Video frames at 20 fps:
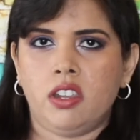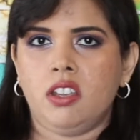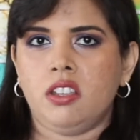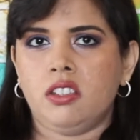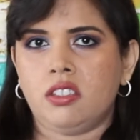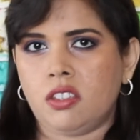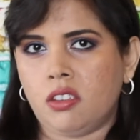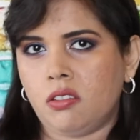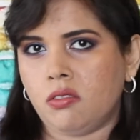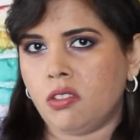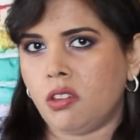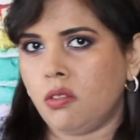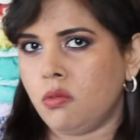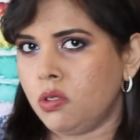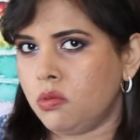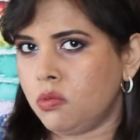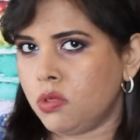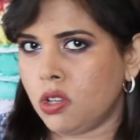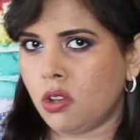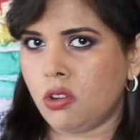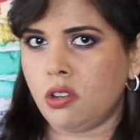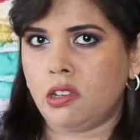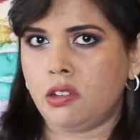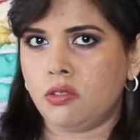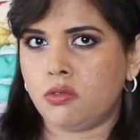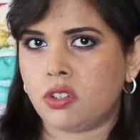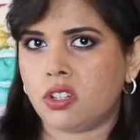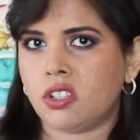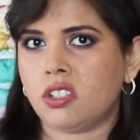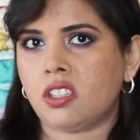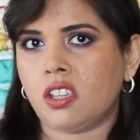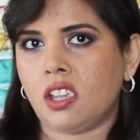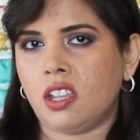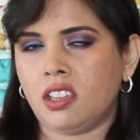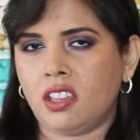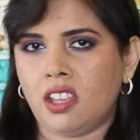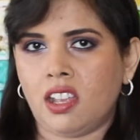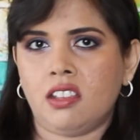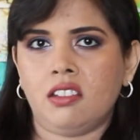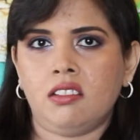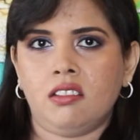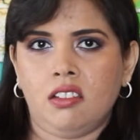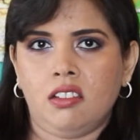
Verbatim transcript: So go in with your lotions and then,